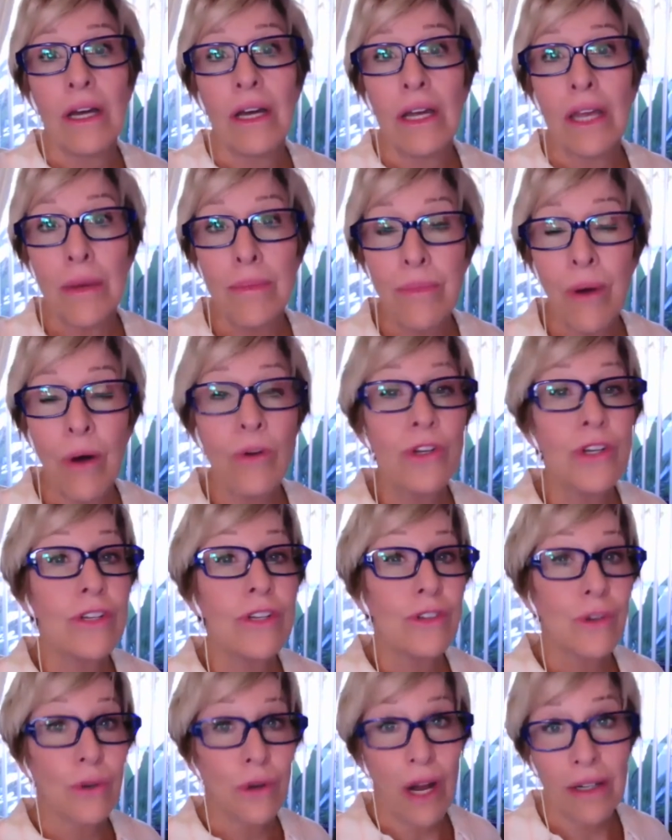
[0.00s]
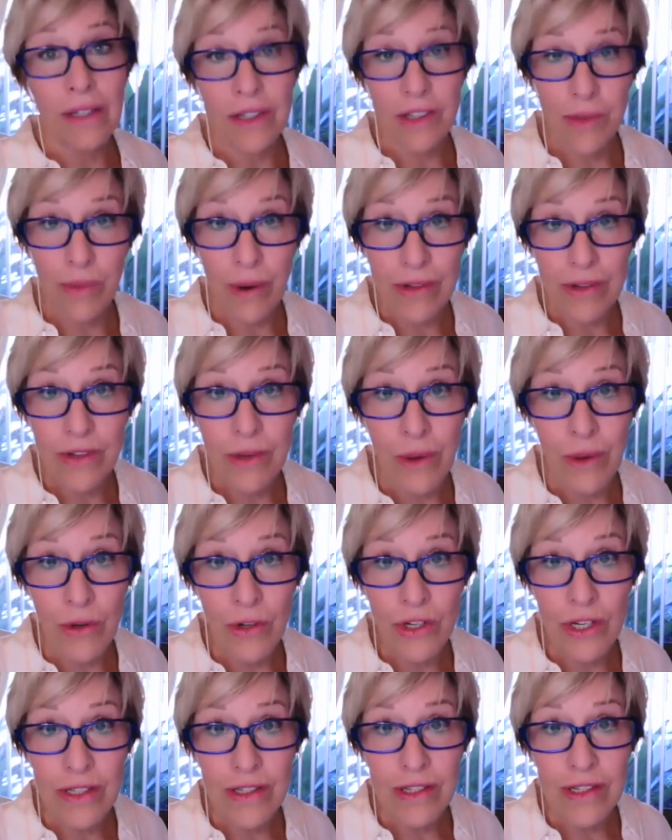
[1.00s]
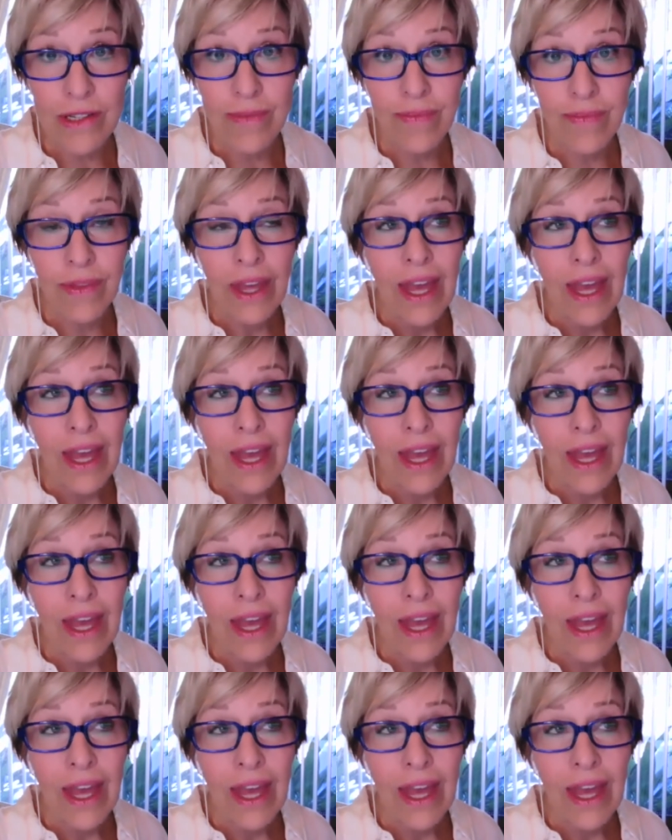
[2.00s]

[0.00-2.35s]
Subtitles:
emotions or unexpressed emotions.